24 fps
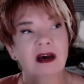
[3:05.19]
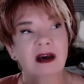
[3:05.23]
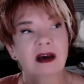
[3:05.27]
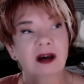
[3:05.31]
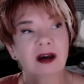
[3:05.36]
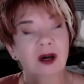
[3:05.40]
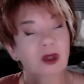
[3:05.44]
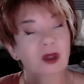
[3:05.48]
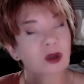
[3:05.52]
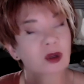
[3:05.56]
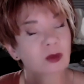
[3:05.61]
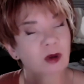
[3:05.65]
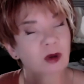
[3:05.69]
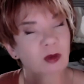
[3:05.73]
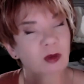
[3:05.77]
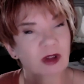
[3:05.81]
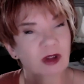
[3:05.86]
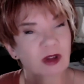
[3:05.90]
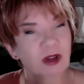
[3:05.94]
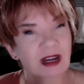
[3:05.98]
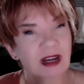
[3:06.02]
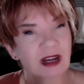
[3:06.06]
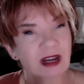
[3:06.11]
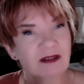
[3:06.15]
Other people
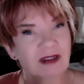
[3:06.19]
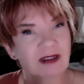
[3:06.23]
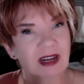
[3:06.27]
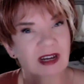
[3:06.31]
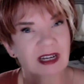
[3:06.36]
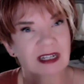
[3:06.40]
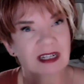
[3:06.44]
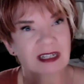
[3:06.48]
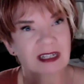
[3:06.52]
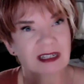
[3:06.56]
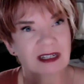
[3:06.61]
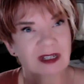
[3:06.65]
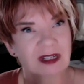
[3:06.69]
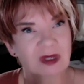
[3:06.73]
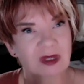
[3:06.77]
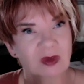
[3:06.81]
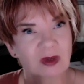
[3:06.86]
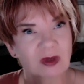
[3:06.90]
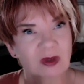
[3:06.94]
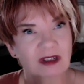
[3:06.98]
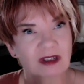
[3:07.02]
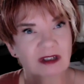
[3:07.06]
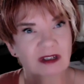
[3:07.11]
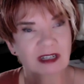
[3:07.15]
have ideas
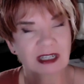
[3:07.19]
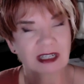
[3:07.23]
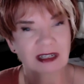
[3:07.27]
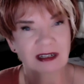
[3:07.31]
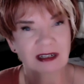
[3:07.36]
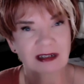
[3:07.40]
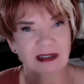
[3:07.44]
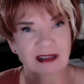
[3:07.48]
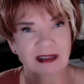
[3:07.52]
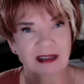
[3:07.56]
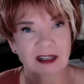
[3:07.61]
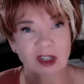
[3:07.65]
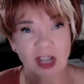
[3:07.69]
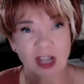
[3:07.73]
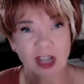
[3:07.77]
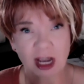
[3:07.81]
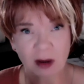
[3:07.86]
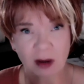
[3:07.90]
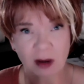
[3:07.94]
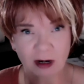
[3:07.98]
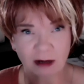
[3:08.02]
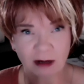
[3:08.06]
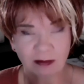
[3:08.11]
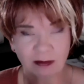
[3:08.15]
when they're in the
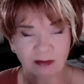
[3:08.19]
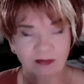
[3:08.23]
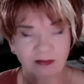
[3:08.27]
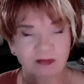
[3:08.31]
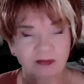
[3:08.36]
shower.